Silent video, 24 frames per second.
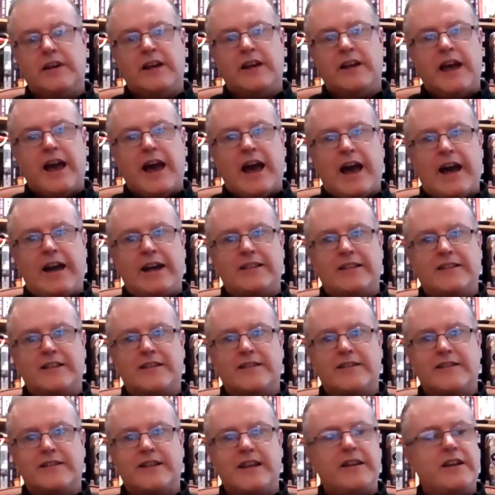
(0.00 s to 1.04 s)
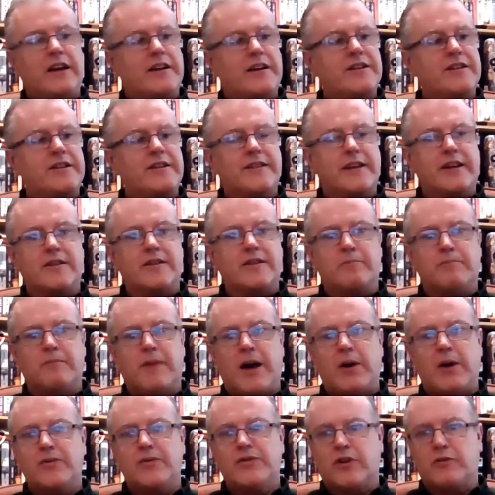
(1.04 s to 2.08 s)
It's a C96
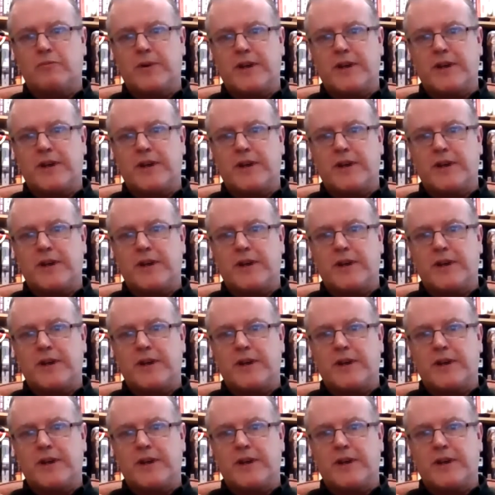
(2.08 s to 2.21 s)
Mauser